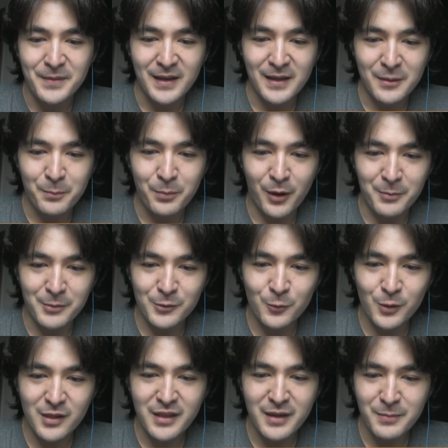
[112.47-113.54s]
And the bomber,
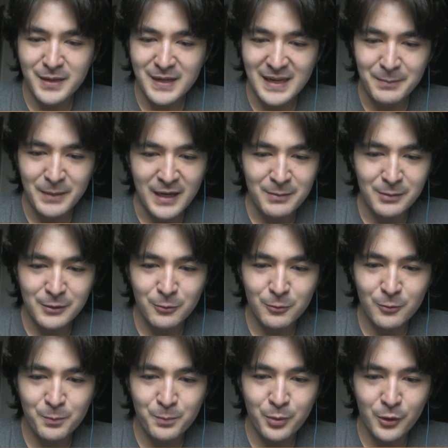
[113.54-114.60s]
will they be able
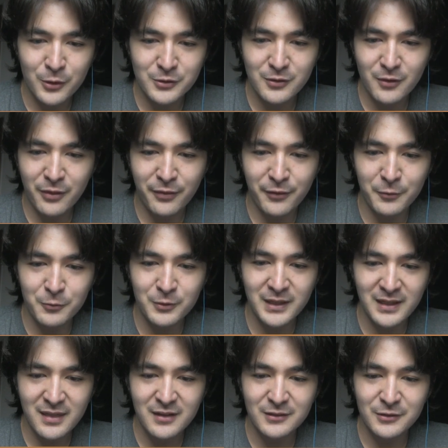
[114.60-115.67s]
to push through?
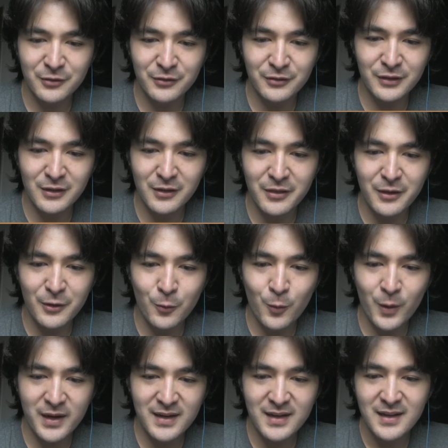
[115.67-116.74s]
Yeah, they are still on their
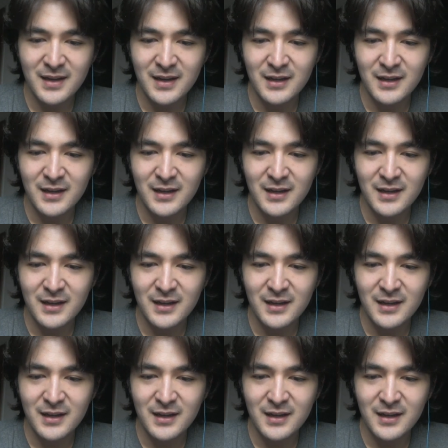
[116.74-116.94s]
way.